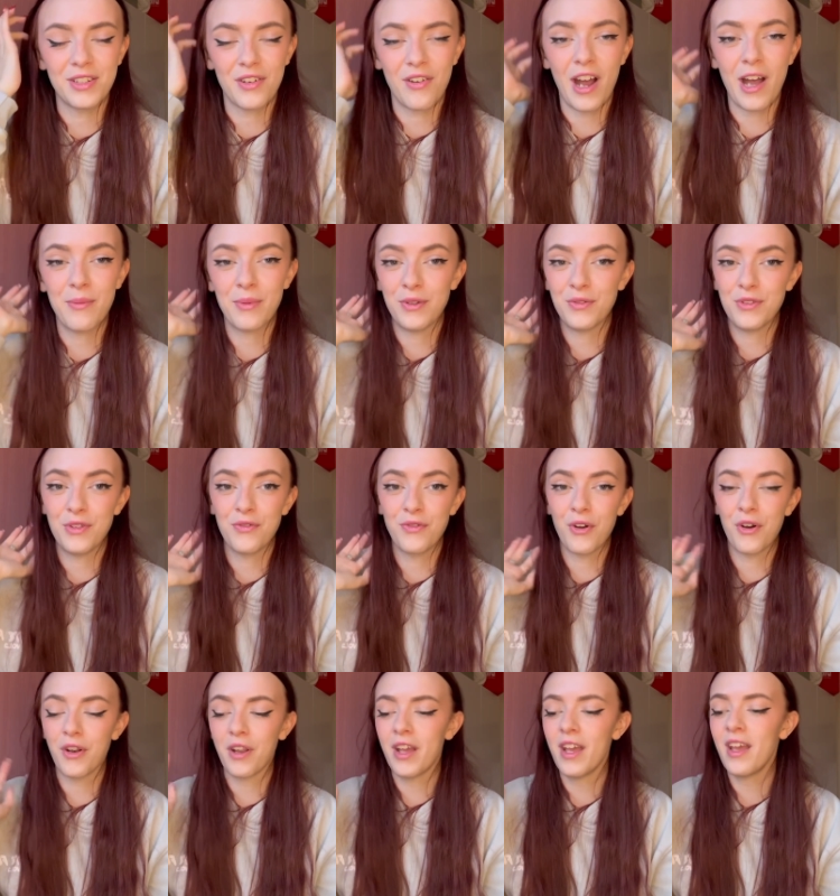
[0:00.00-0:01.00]
app if you've
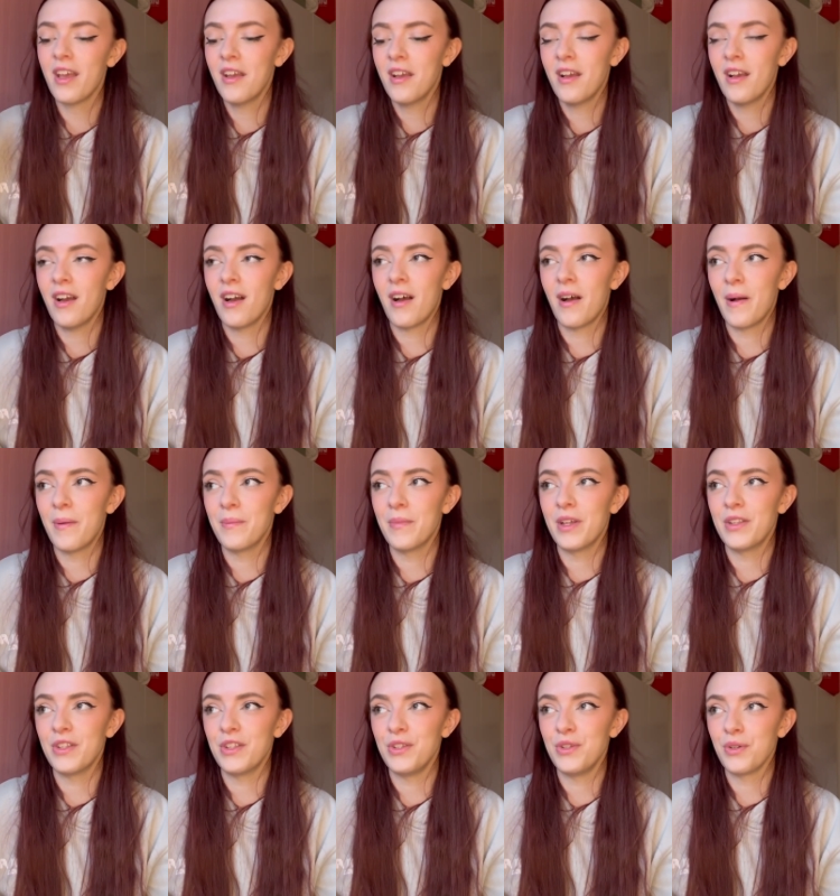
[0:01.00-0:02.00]
got it,
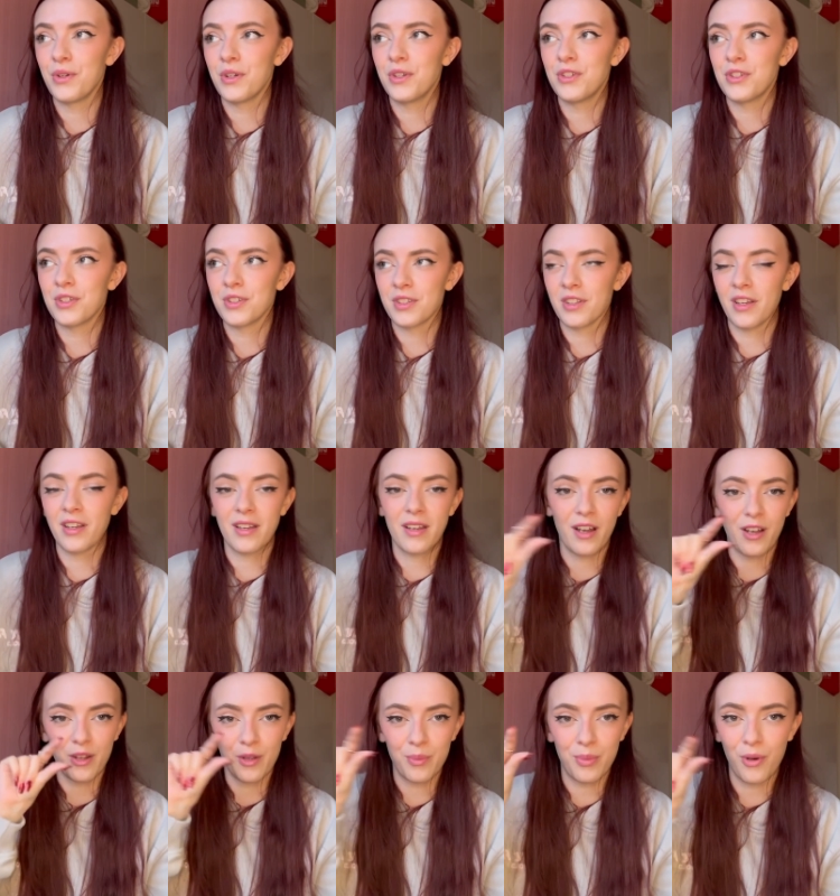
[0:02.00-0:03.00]
and then you can just like
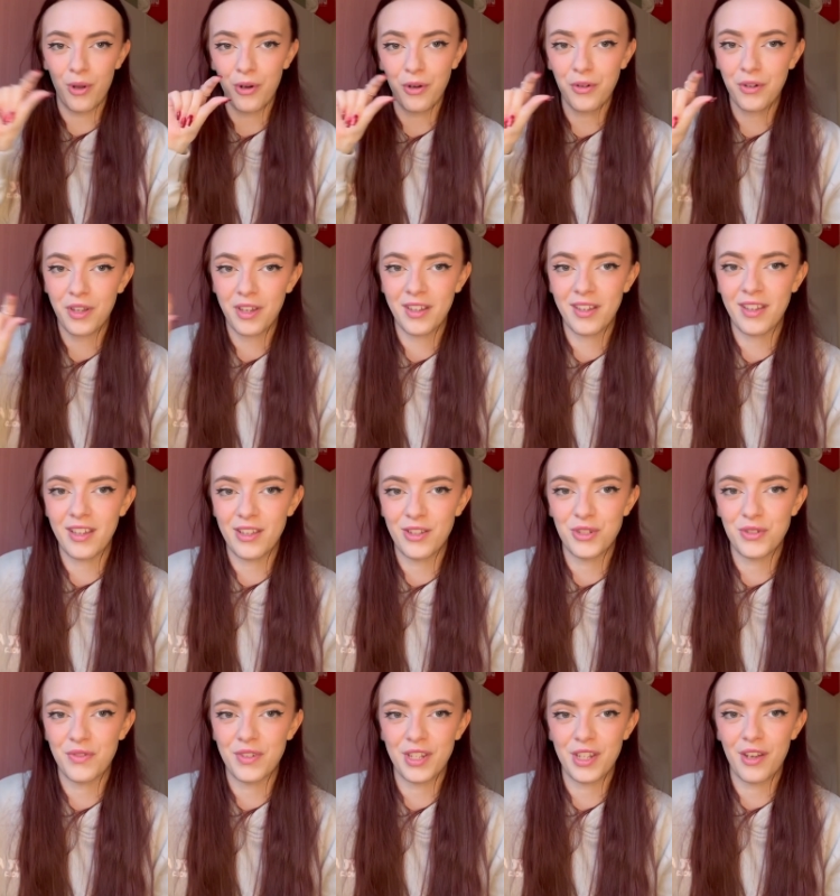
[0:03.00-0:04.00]
colour block
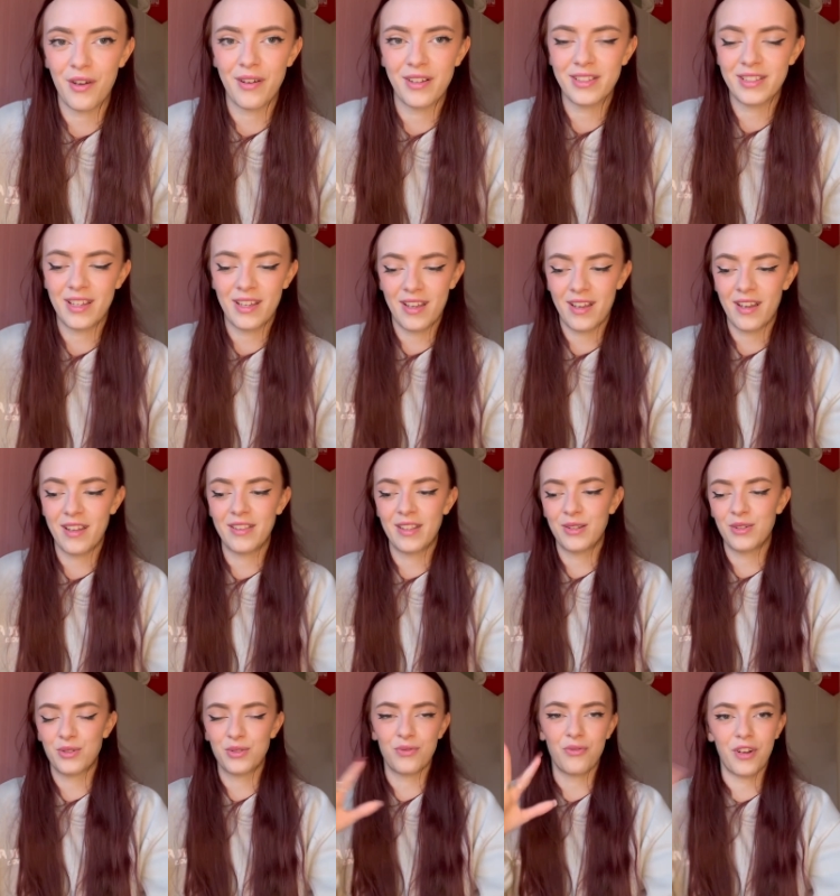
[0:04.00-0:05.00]
each video idea and
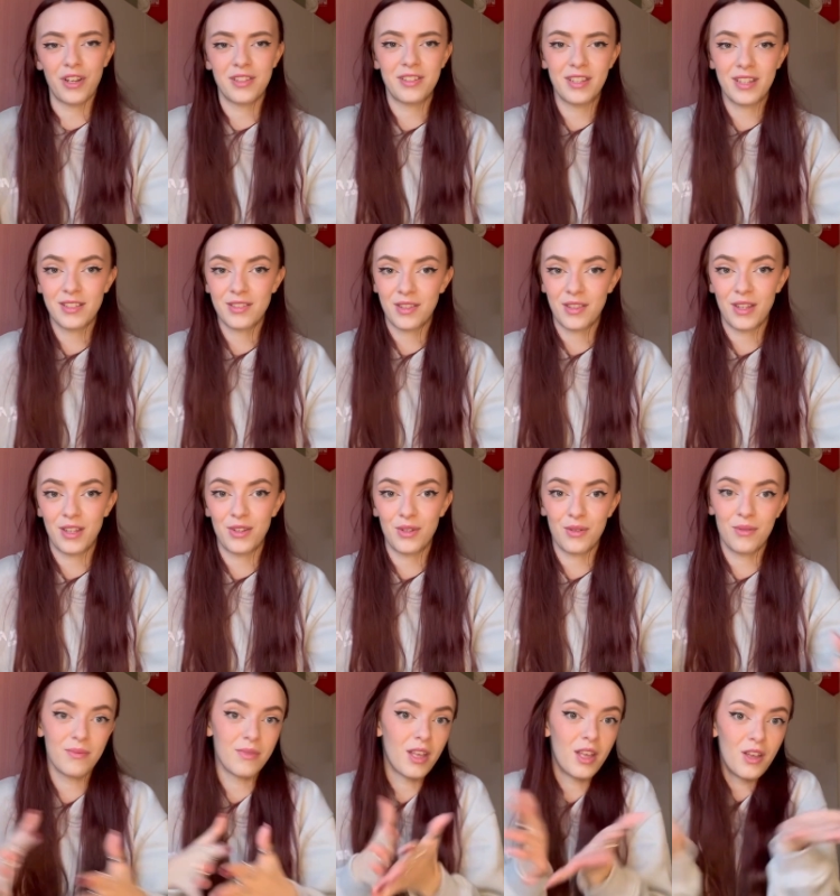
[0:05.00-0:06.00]
then just write it, so then
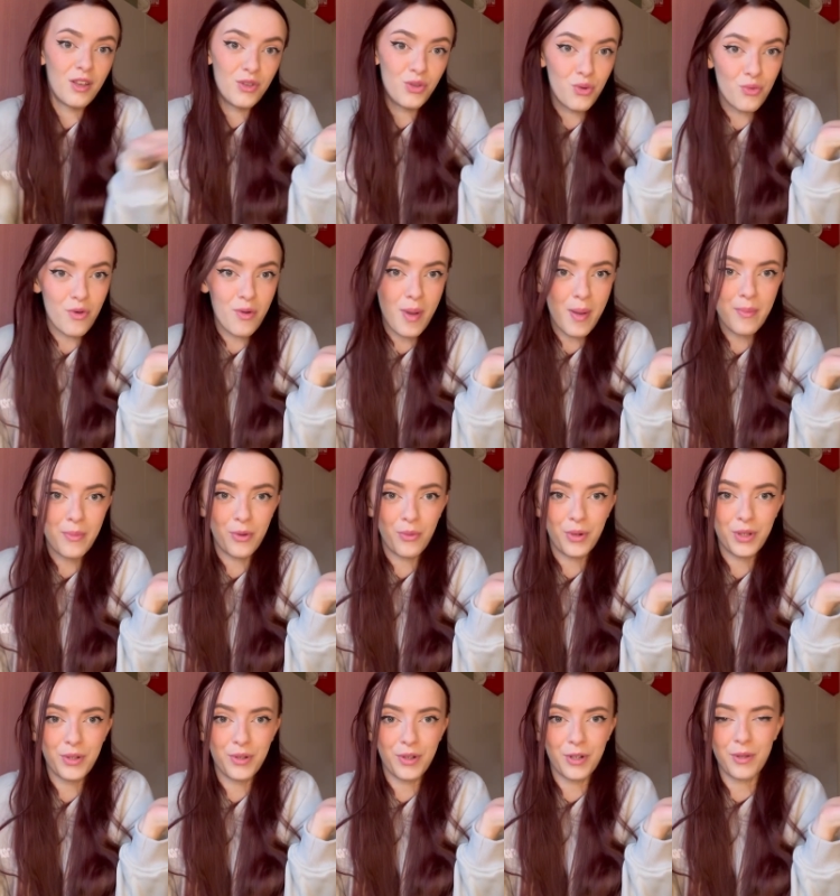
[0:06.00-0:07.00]
you remember
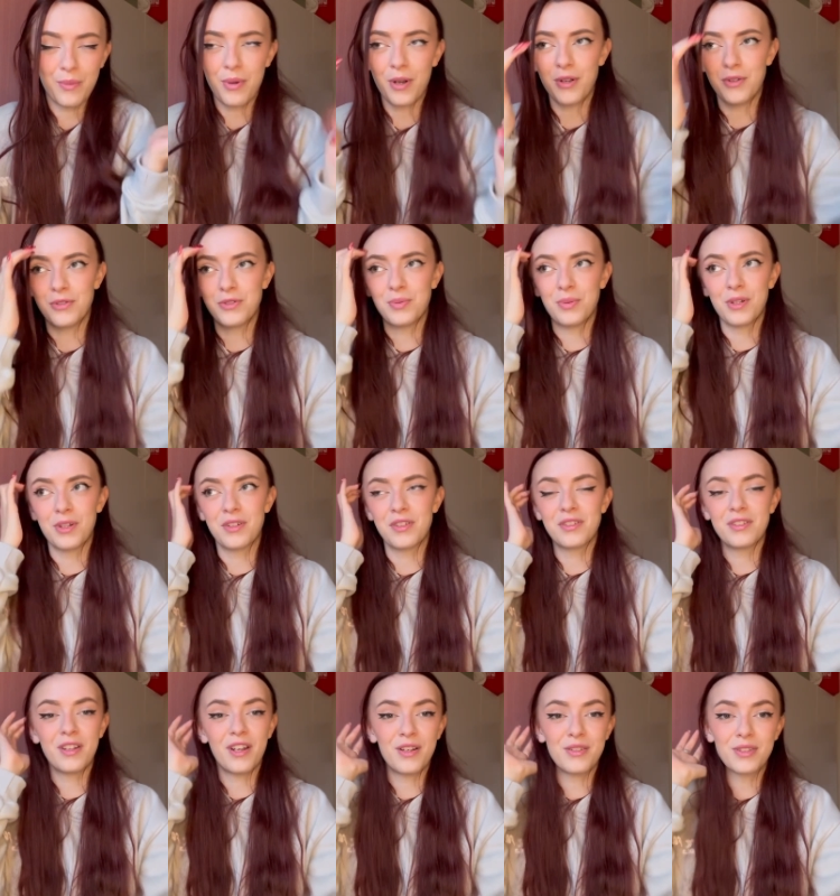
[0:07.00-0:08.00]
what you're going to post,
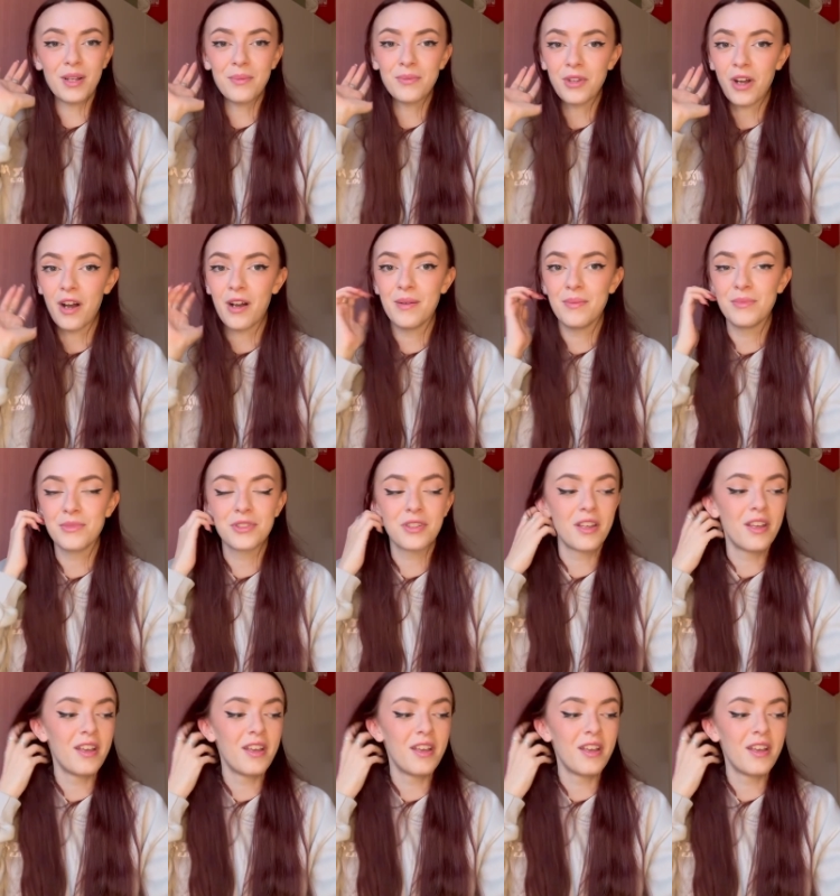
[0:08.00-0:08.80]
because you know sometimes